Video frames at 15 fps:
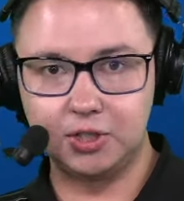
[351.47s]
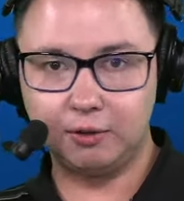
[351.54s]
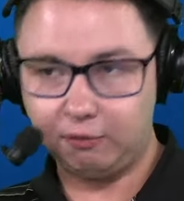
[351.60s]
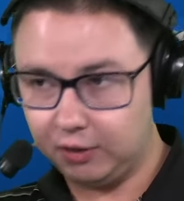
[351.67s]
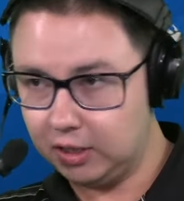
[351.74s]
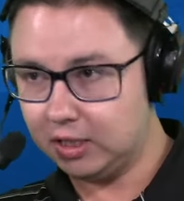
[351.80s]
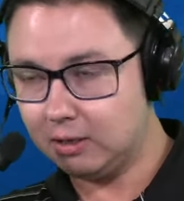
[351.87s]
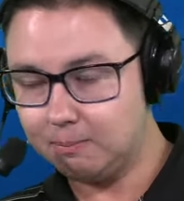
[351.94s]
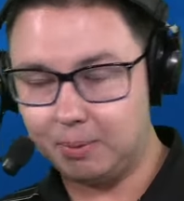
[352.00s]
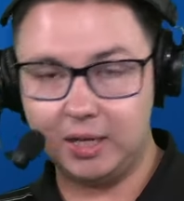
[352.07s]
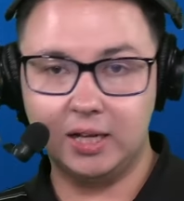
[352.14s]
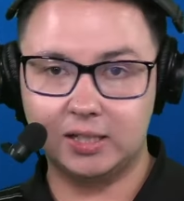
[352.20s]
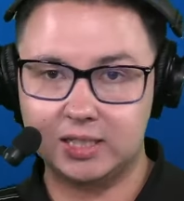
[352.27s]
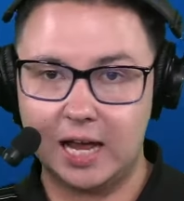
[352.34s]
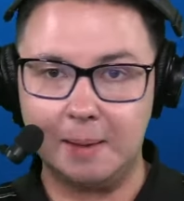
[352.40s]
If he can be
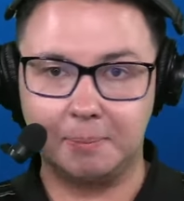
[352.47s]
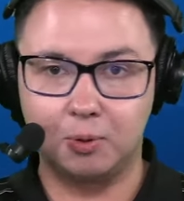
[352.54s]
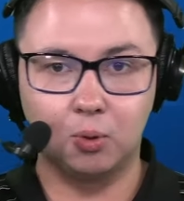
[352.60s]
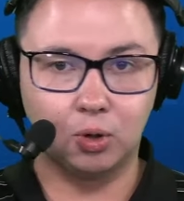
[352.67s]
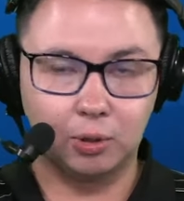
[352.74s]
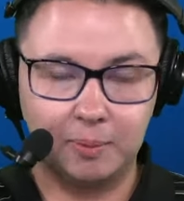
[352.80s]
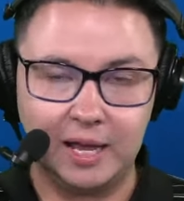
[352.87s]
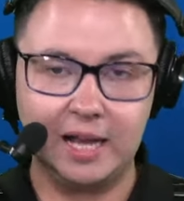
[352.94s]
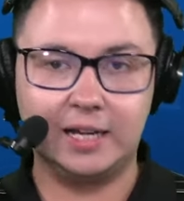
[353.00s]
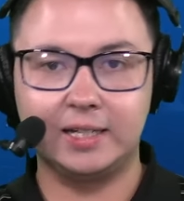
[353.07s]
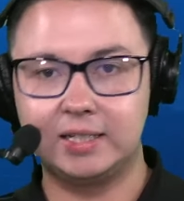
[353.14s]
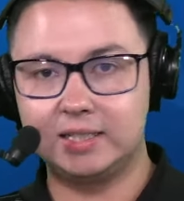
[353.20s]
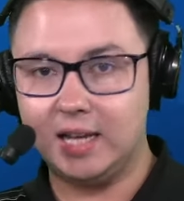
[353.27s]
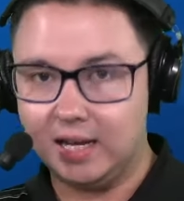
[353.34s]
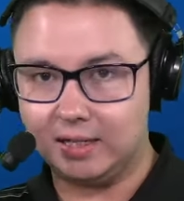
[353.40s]
a top quarterback
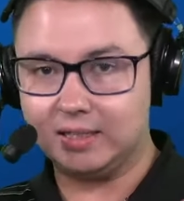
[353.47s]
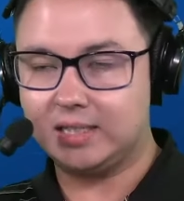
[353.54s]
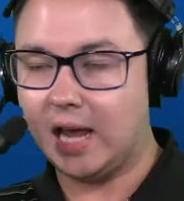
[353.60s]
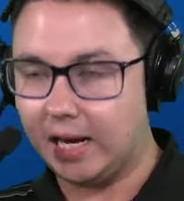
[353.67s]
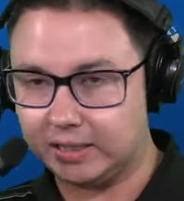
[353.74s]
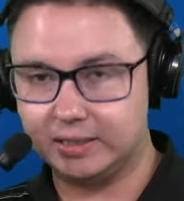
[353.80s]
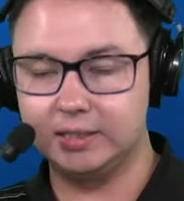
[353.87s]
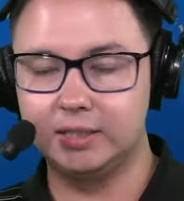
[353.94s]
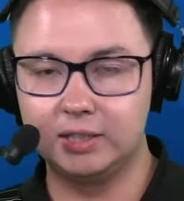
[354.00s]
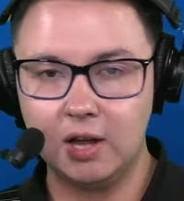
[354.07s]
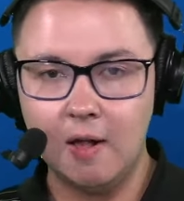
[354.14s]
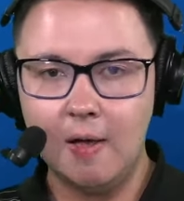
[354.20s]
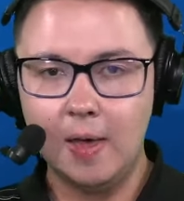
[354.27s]
and take Texas